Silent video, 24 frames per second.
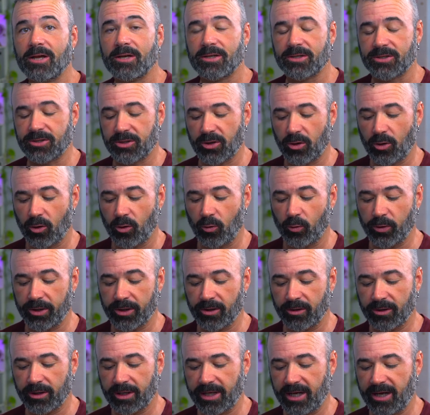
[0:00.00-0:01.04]
so we
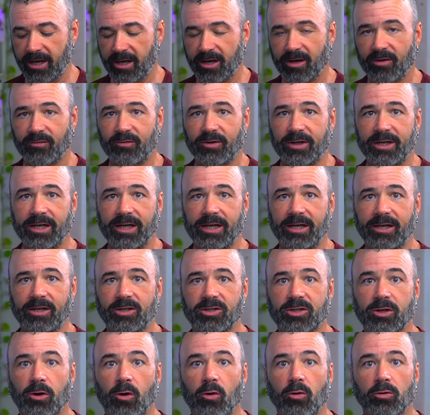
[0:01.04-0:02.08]
are going to have a
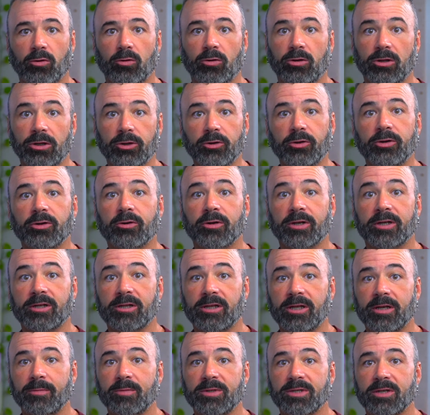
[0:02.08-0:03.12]
total lunar
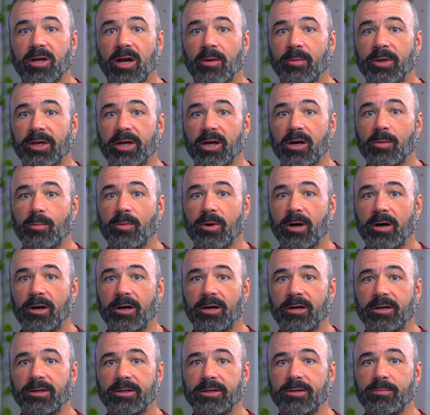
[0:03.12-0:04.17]
eclipse coming up
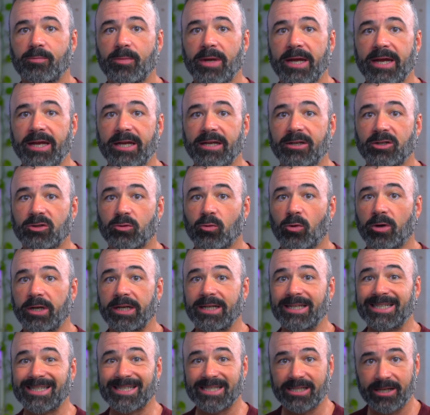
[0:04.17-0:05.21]
on May
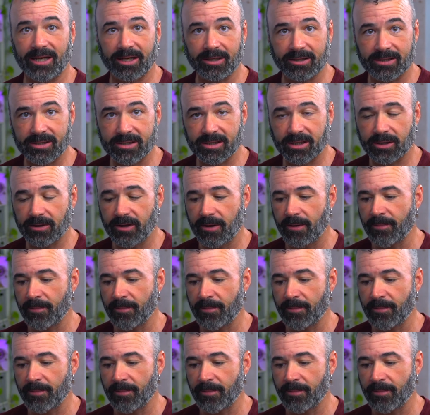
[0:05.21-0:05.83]
26th.